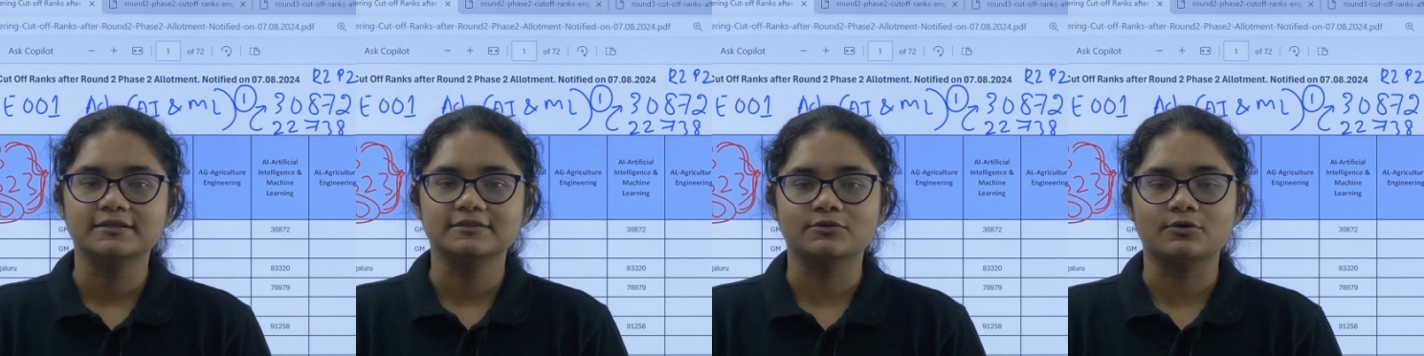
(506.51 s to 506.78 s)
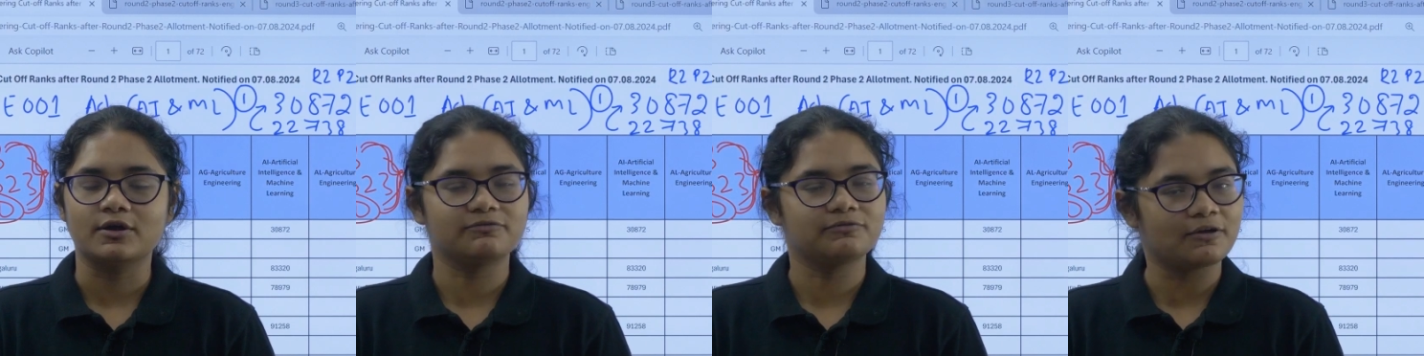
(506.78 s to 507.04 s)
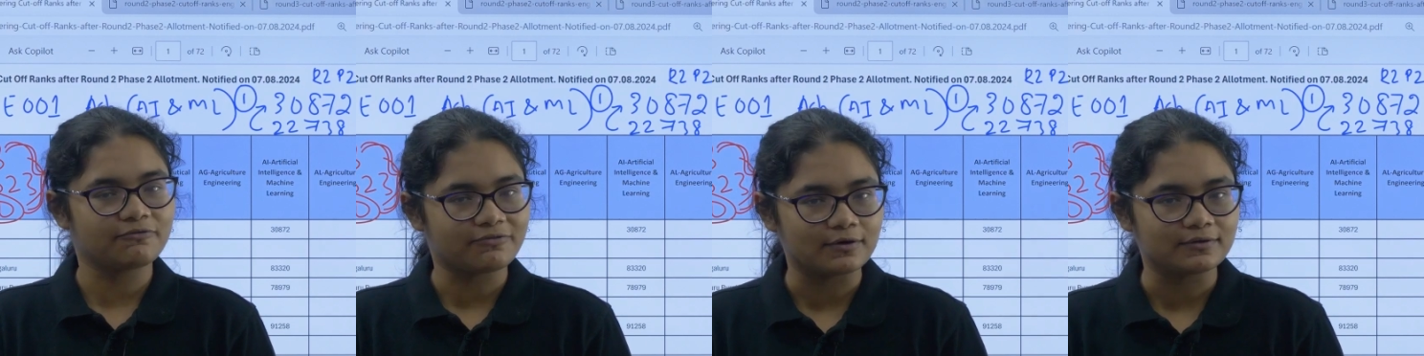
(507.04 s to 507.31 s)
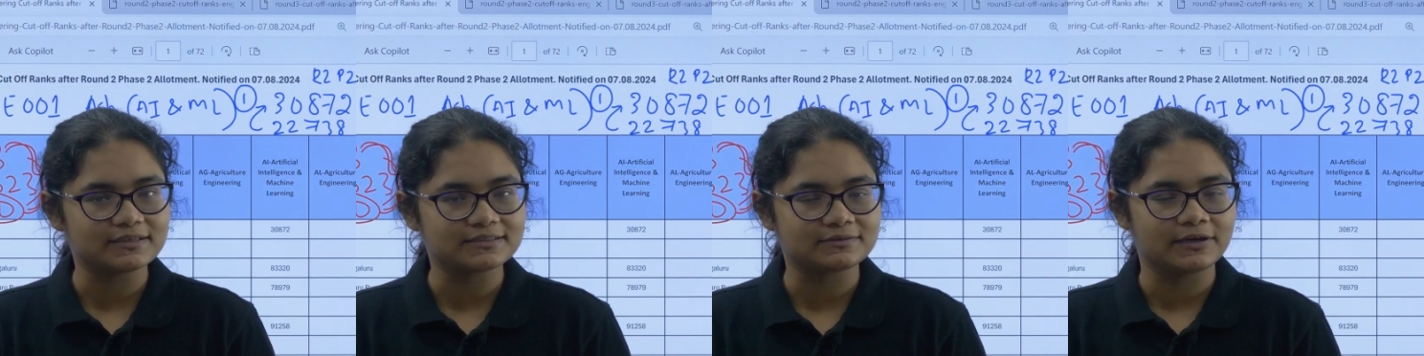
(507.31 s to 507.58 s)
So if you have
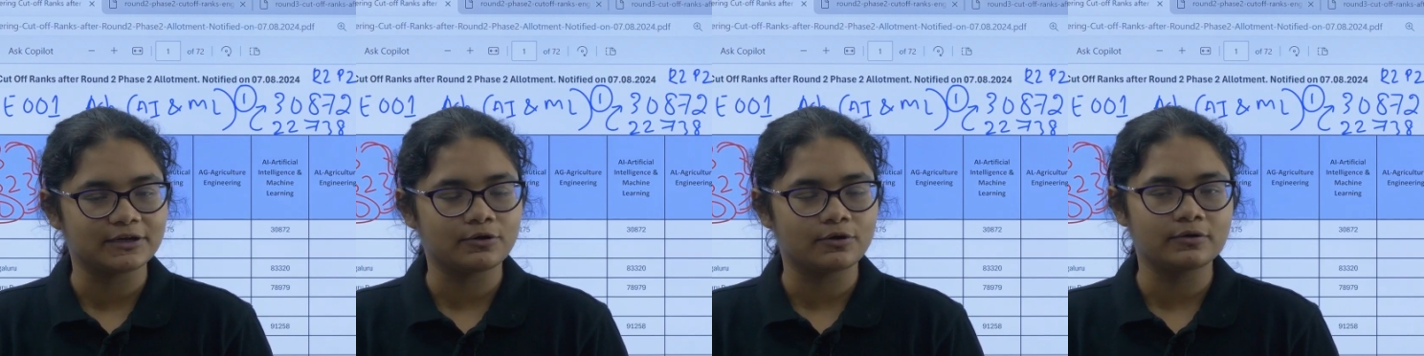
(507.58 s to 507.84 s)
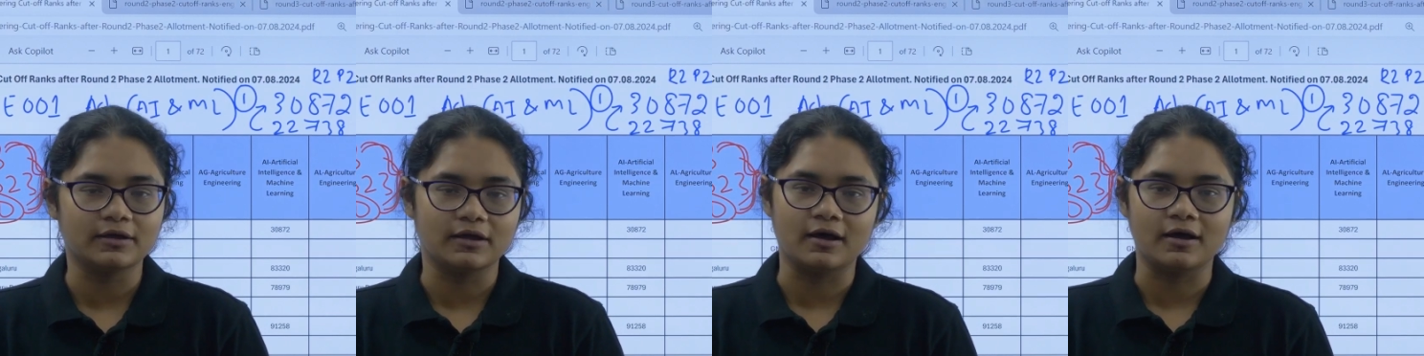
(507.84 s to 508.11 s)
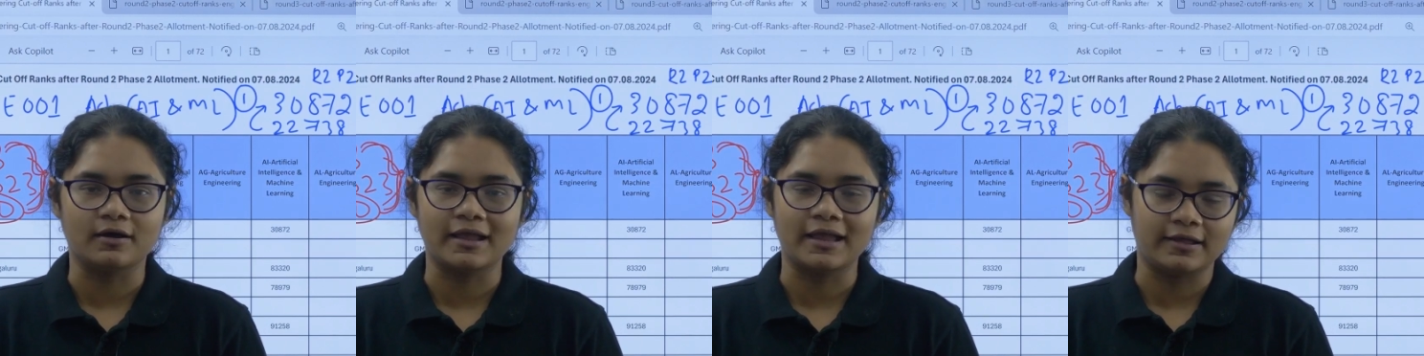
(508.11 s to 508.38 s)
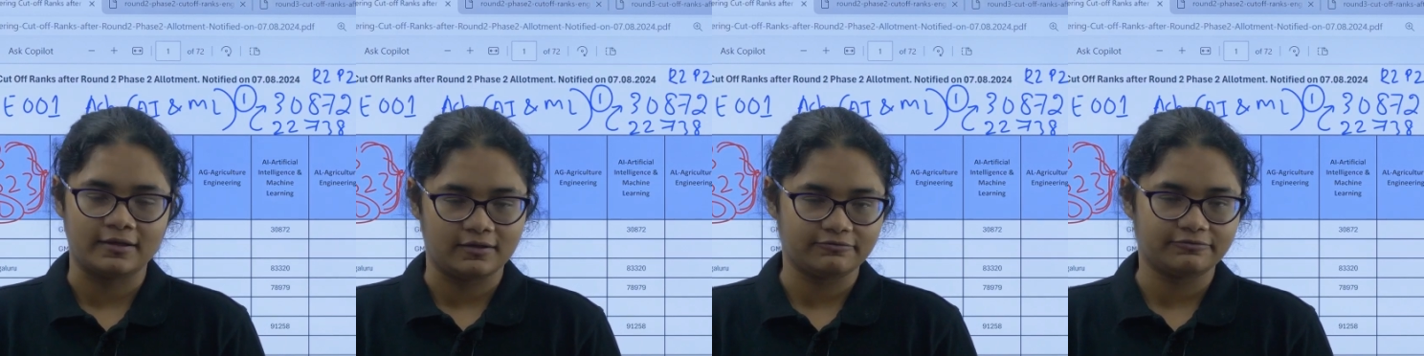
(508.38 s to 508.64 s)
found this video
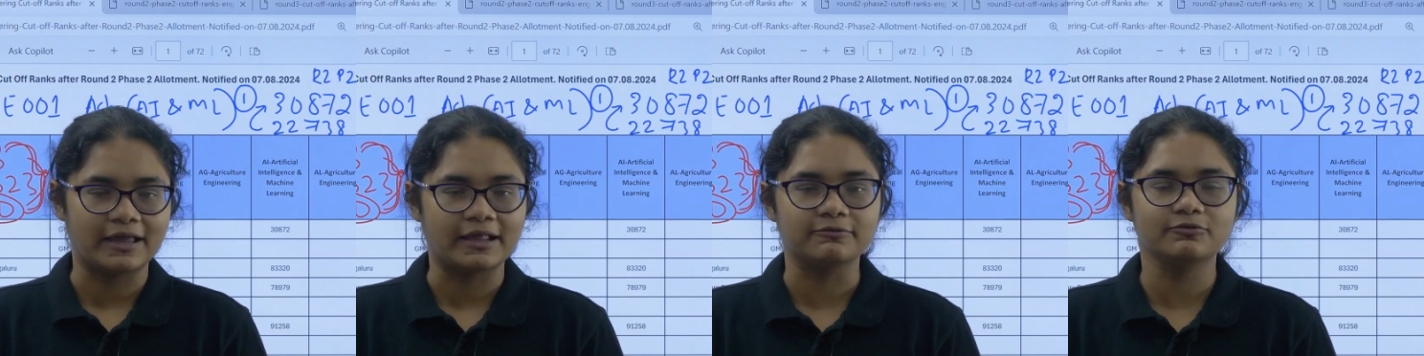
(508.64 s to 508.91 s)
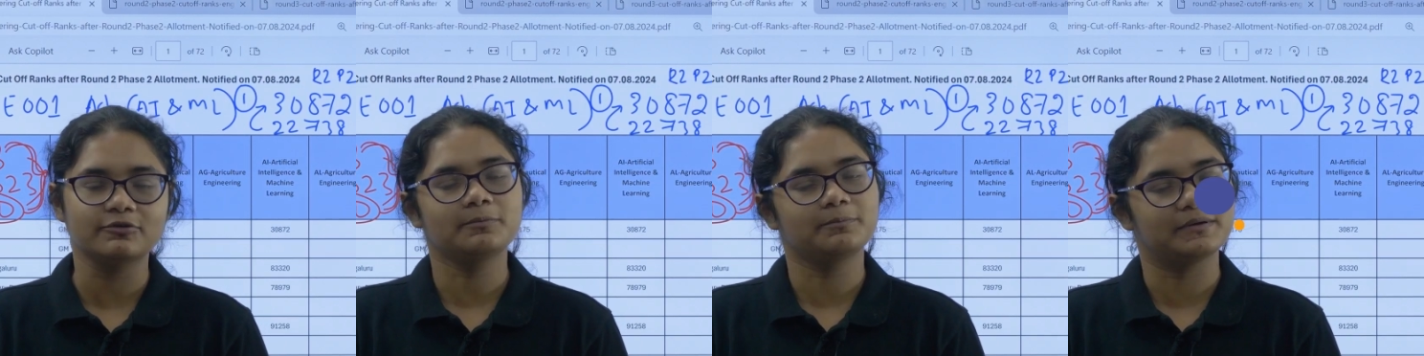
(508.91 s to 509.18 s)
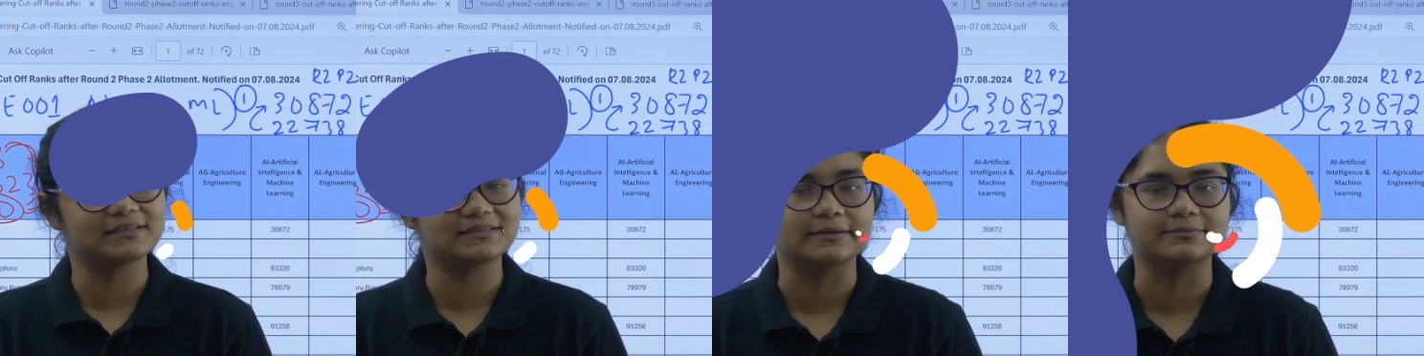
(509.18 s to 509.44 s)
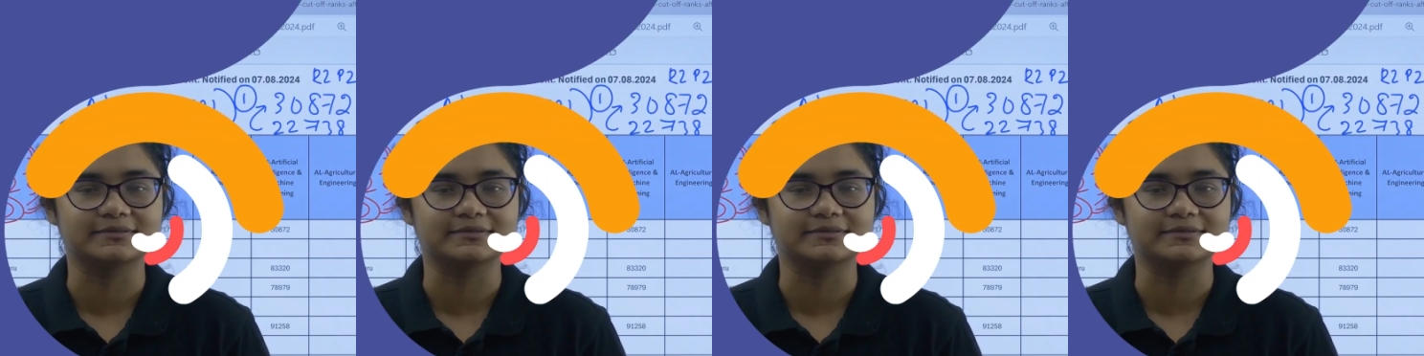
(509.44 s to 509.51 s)
uh, helpful, please